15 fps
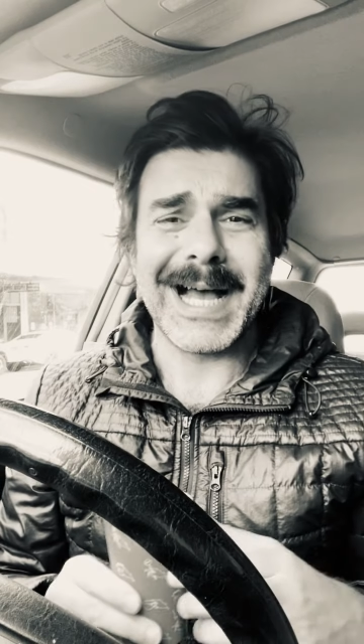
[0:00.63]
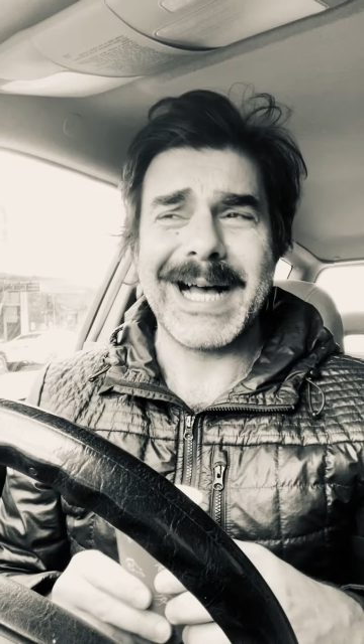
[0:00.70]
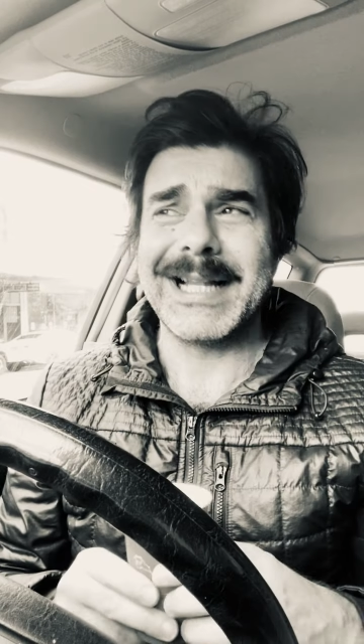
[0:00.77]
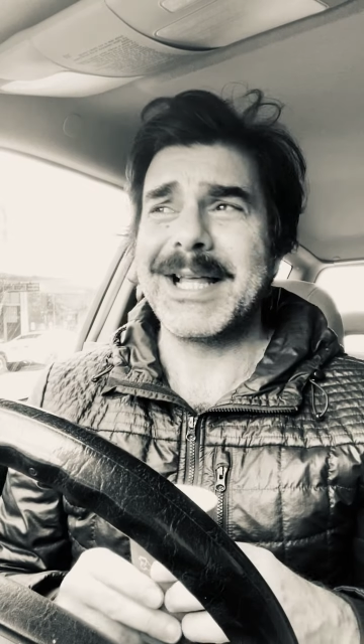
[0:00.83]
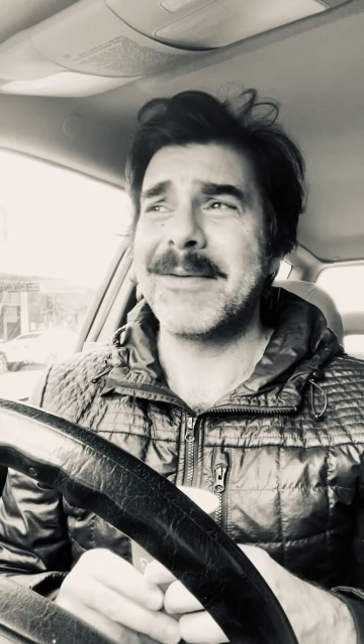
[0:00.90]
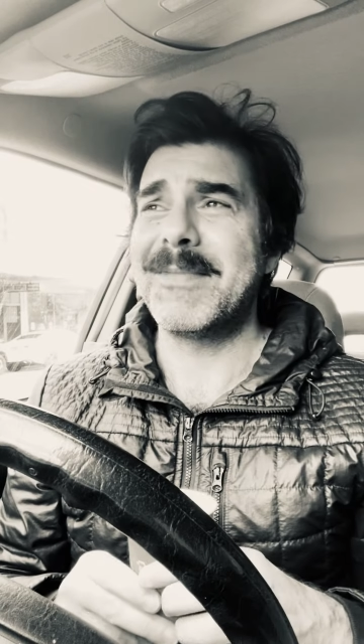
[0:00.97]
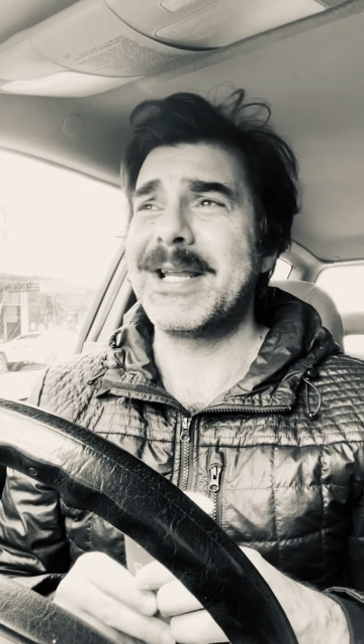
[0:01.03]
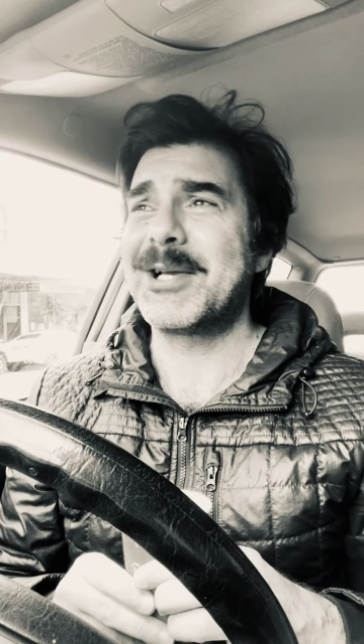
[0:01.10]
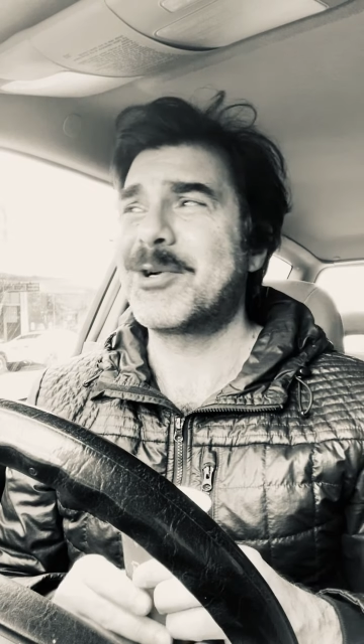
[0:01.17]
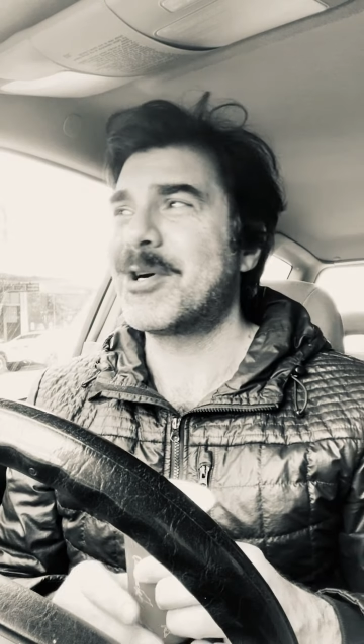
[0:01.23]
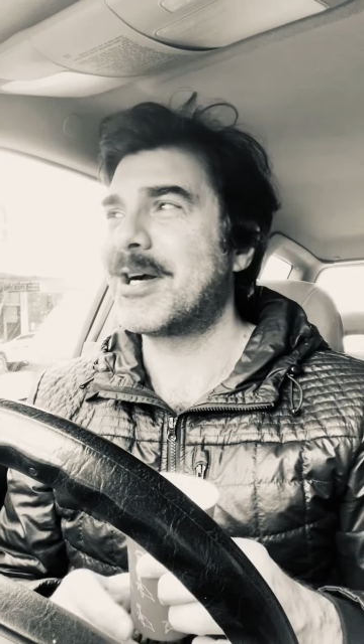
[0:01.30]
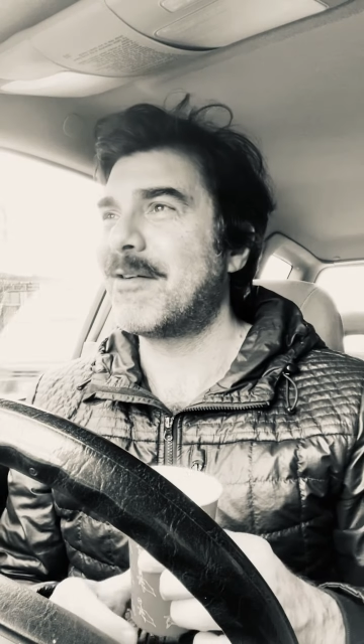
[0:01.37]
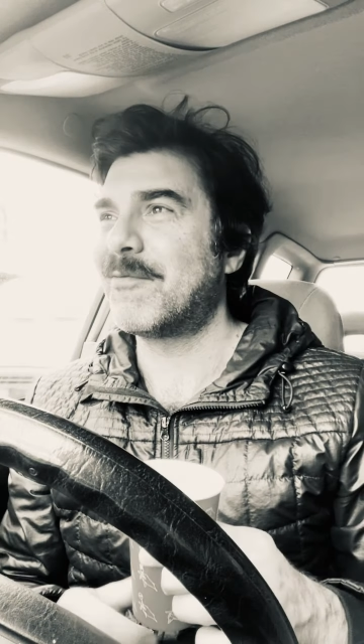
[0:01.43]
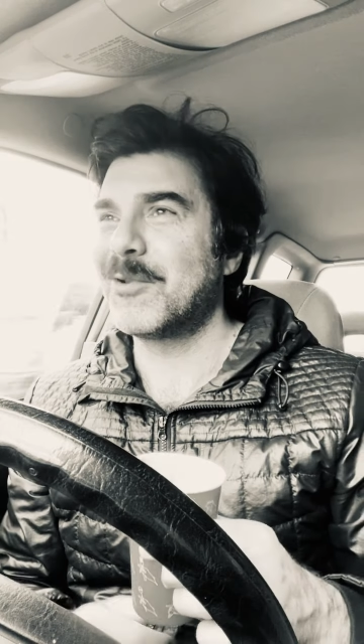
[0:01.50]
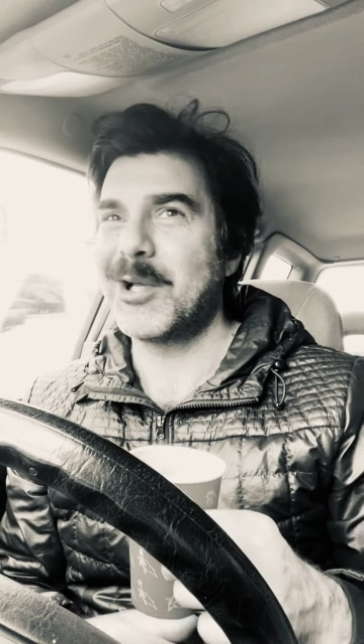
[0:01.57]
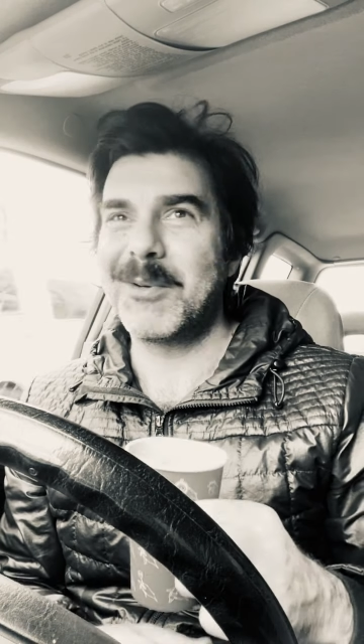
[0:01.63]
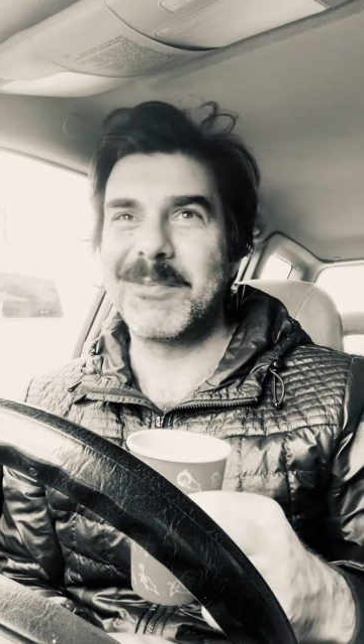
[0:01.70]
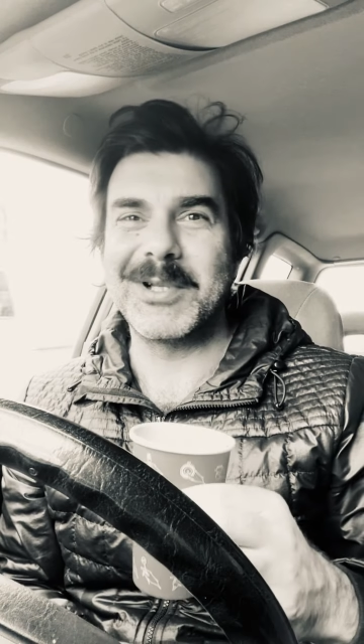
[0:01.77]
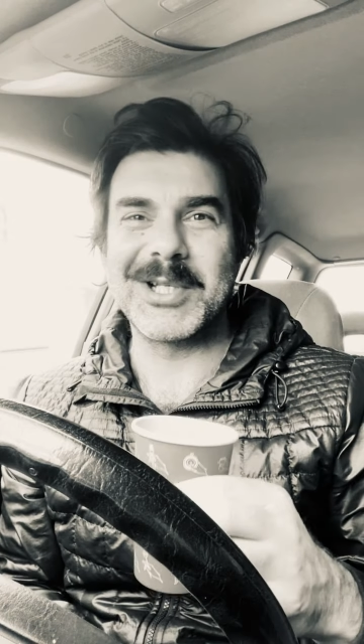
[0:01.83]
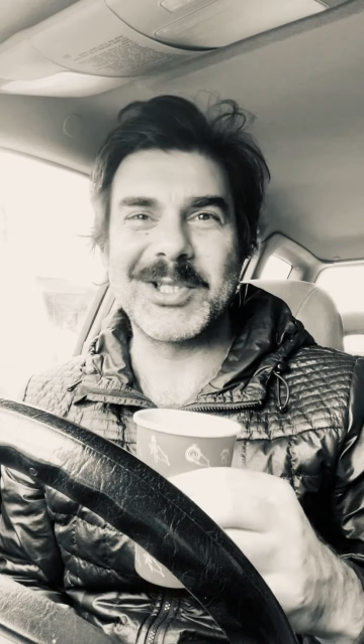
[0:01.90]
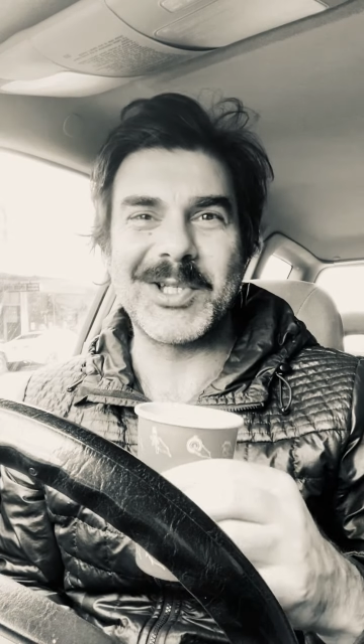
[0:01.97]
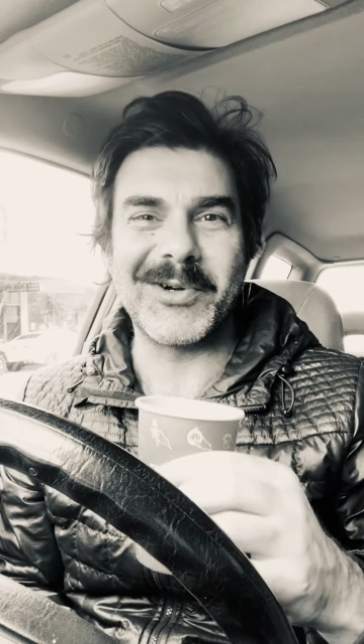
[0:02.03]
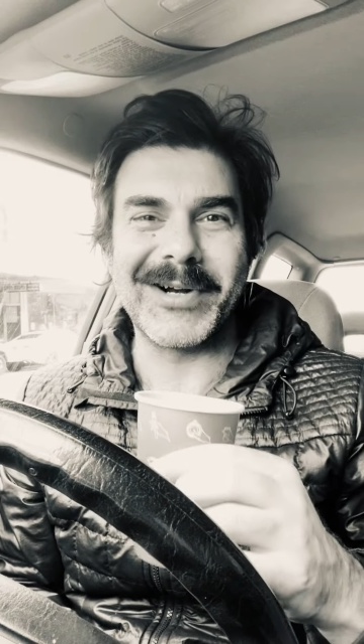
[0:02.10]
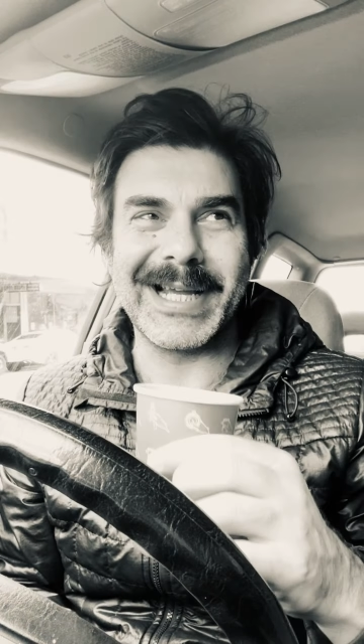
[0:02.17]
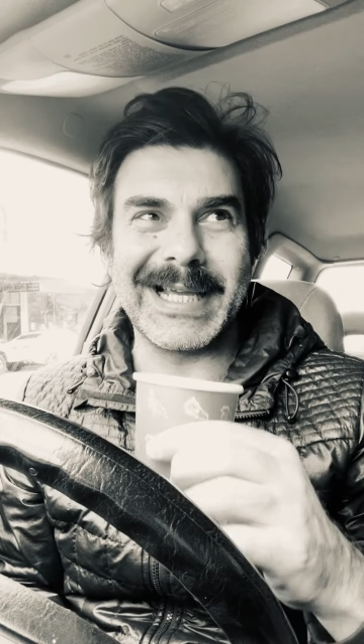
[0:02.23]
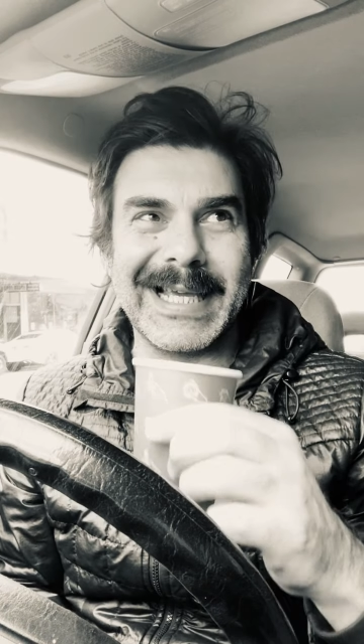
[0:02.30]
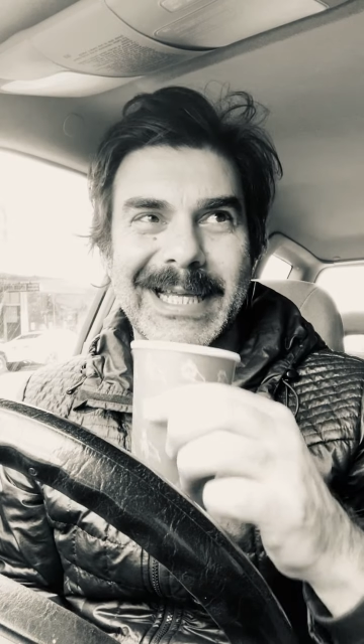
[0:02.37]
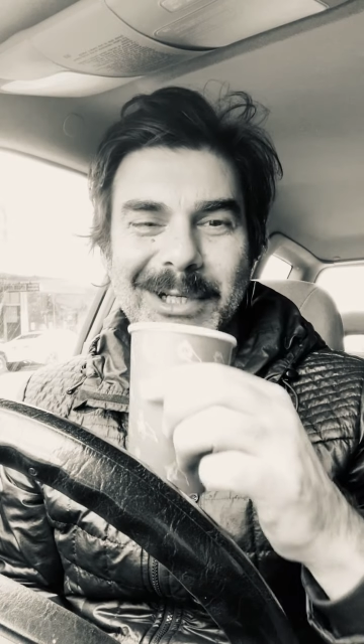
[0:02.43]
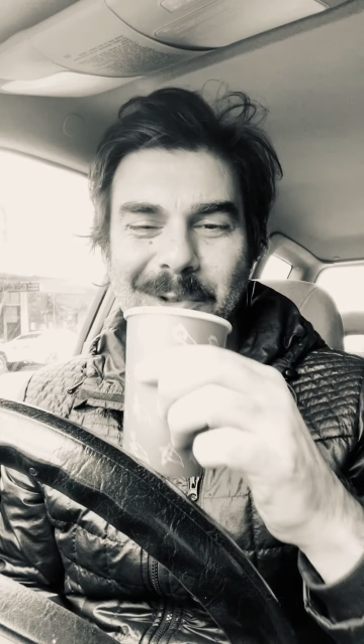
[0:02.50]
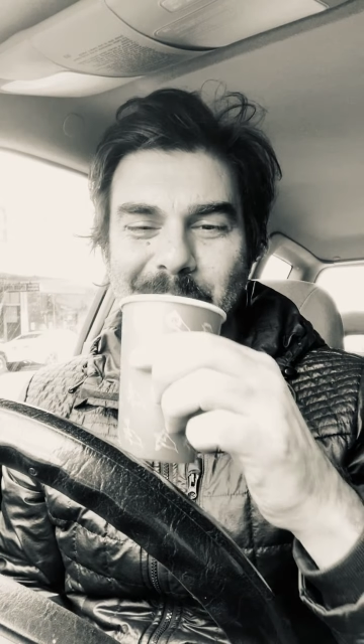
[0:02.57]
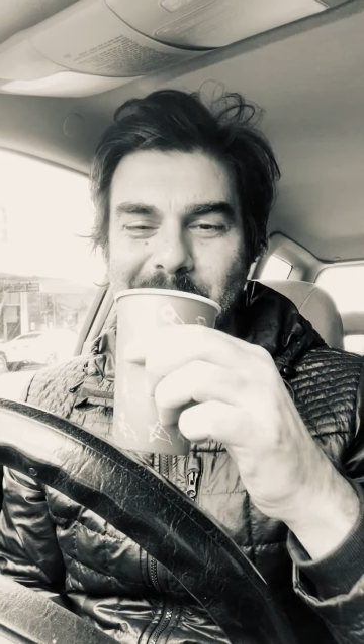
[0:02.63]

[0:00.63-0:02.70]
Hello, Manny, Cockaflopoulos here again.